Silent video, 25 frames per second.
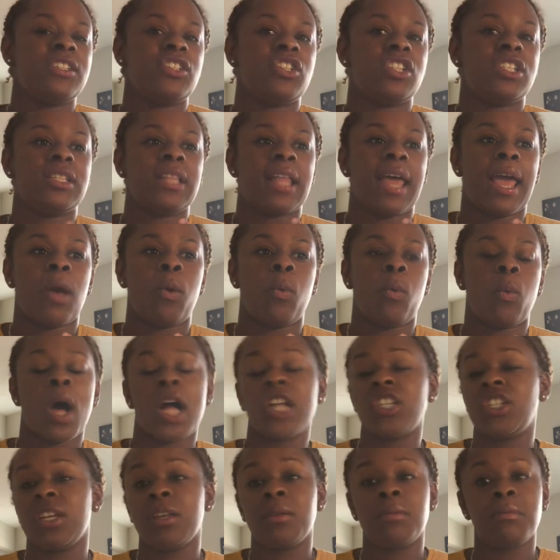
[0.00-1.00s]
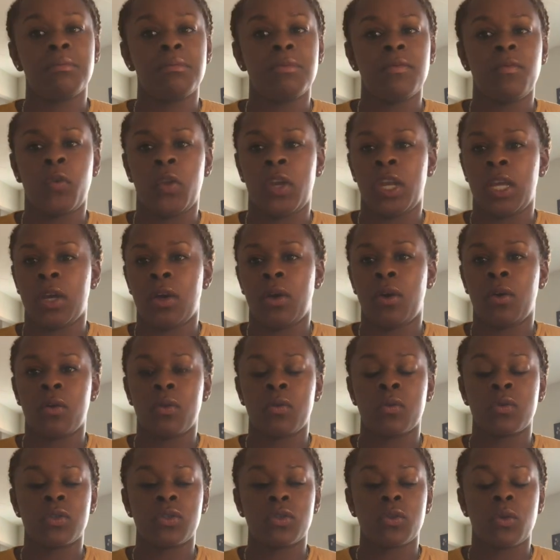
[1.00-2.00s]
just like watching
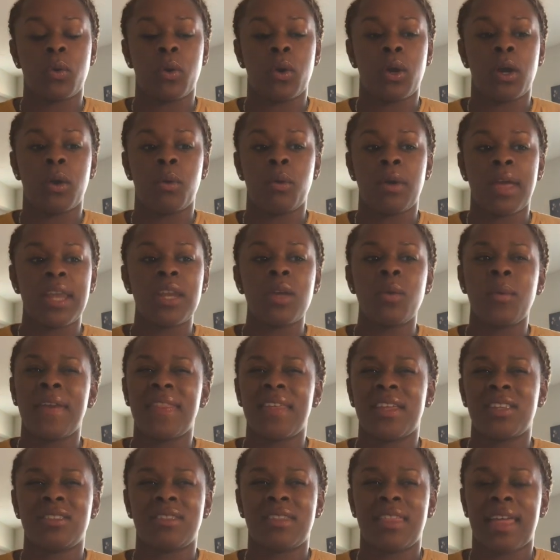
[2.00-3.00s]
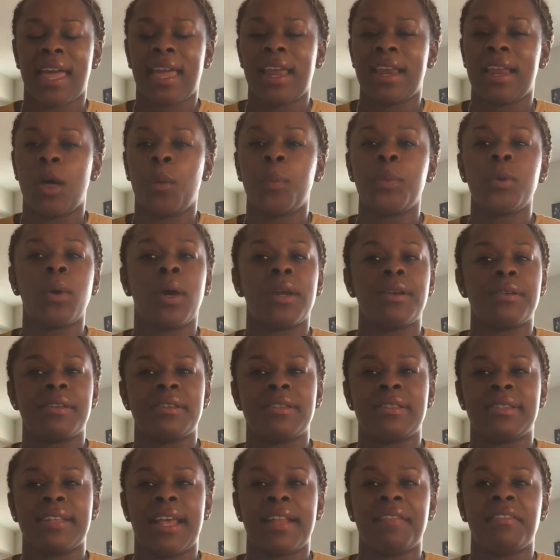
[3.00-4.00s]
videos or any way that can help you
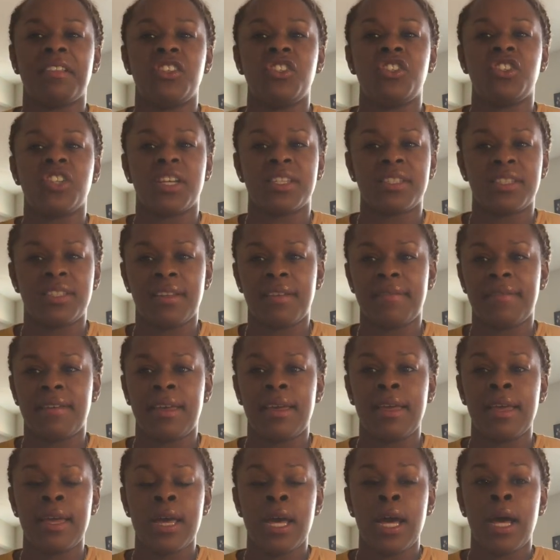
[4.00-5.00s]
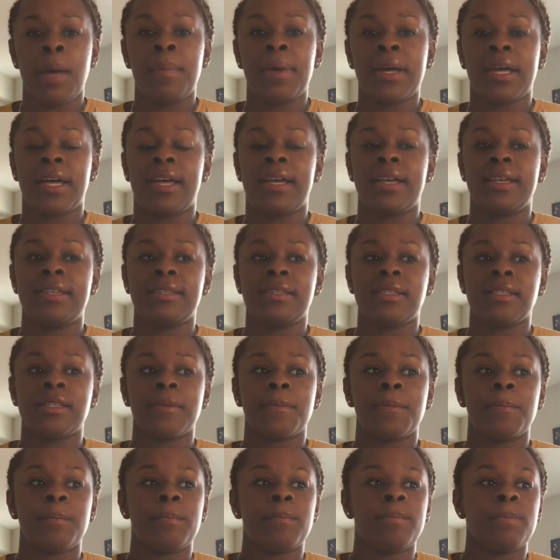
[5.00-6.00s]
understand the gist of it, because
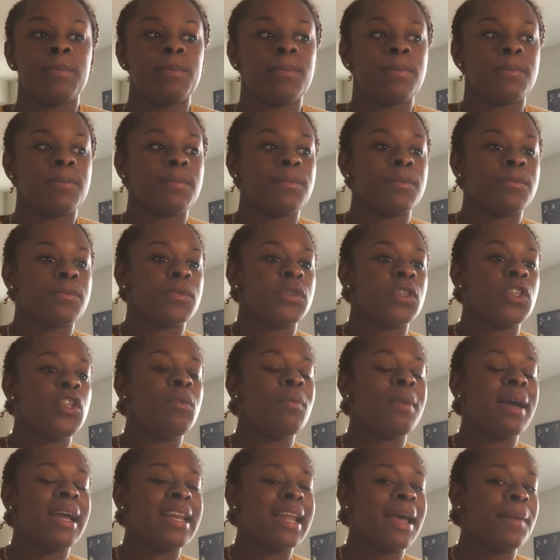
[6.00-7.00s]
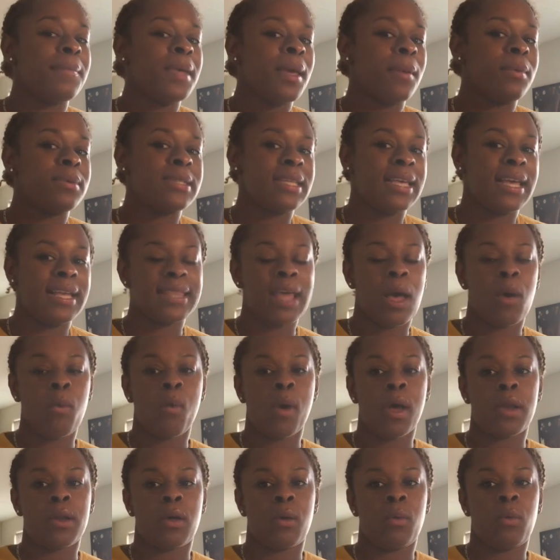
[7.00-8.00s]
you might not be able to get that
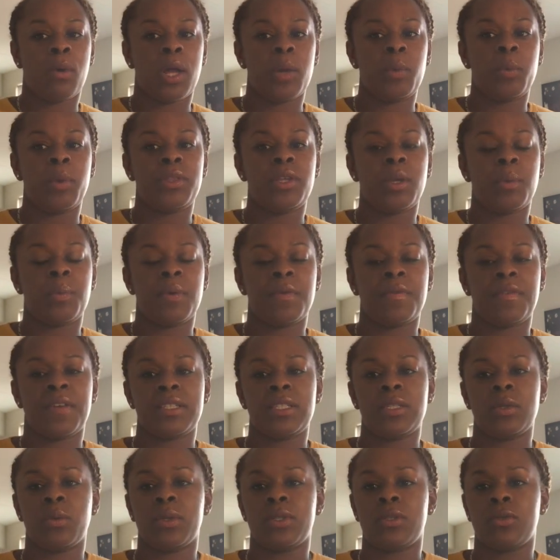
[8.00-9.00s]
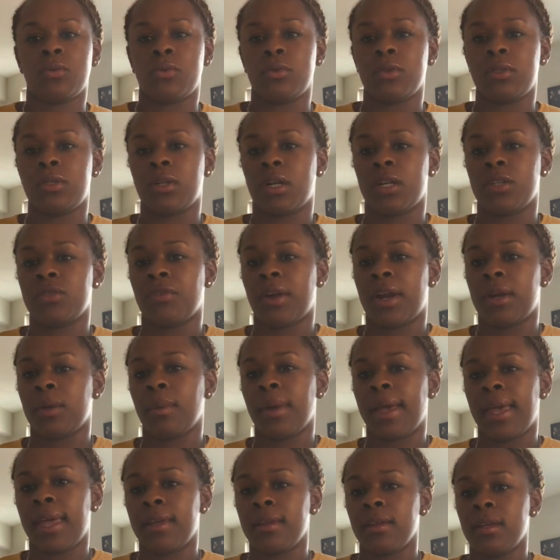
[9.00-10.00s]
one-on-one with your professor when school starts right
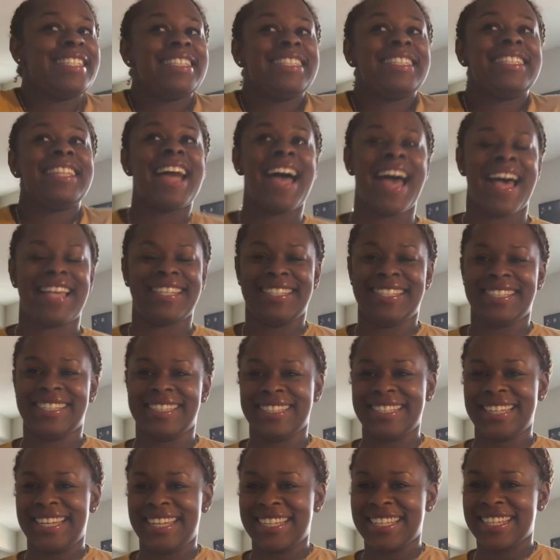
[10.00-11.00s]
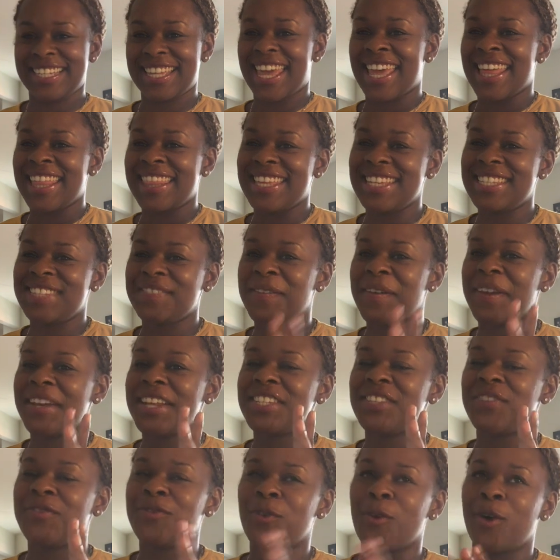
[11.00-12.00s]
away. Lastly, this one
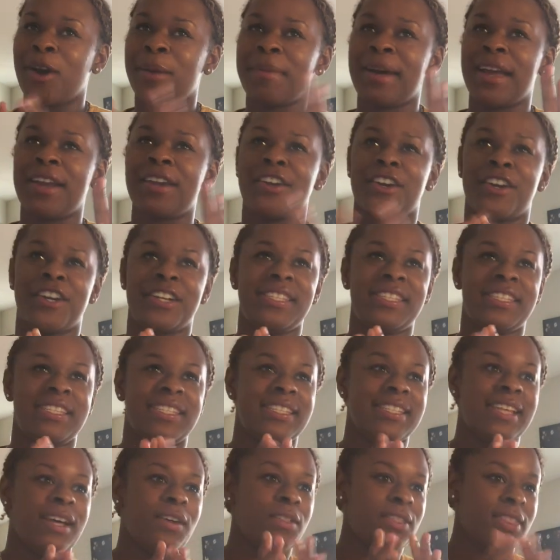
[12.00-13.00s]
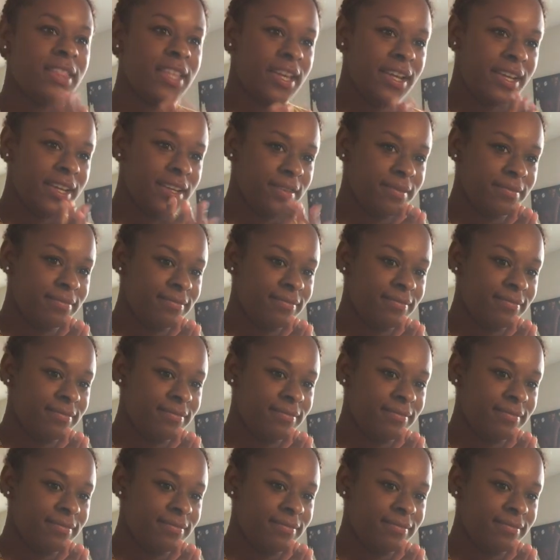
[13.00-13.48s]
is for my nurses out there,